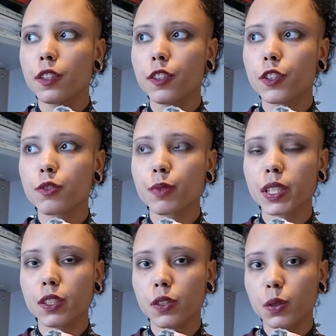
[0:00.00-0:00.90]
doesn't
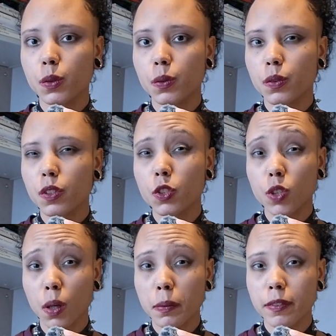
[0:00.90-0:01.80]
really do the
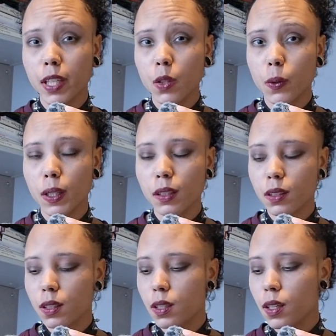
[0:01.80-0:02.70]
job very well.